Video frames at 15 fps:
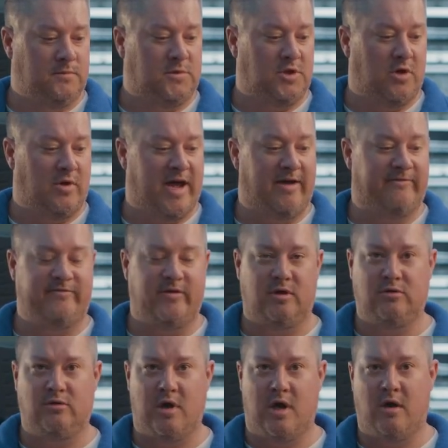So have fun
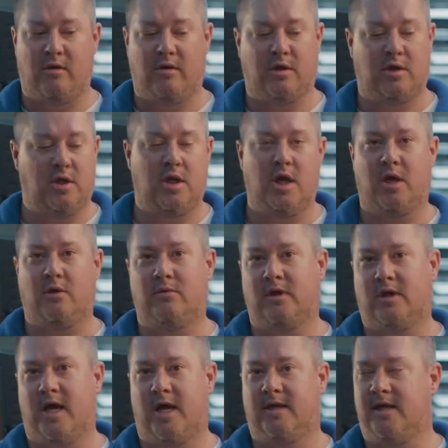drawing and good luck with the
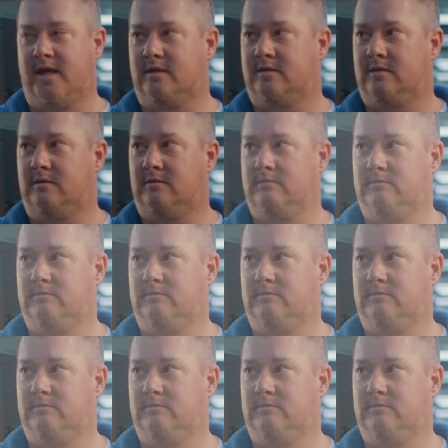contest.